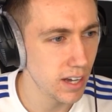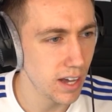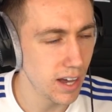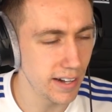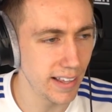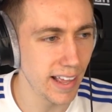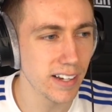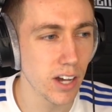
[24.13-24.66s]

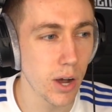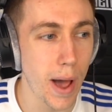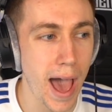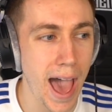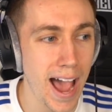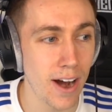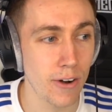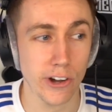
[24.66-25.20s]
I'd then go
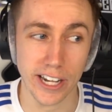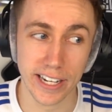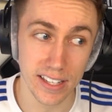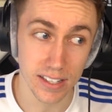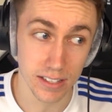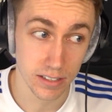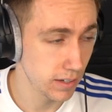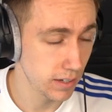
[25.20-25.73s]

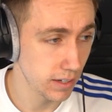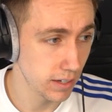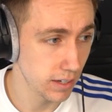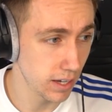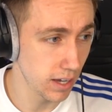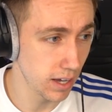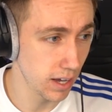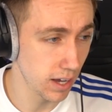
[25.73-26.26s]
Harry,
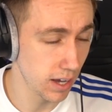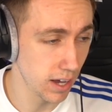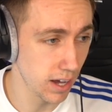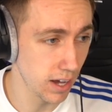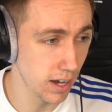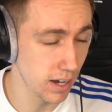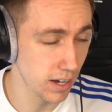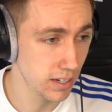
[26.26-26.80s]

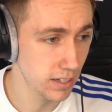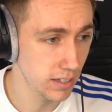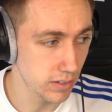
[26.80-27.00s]
then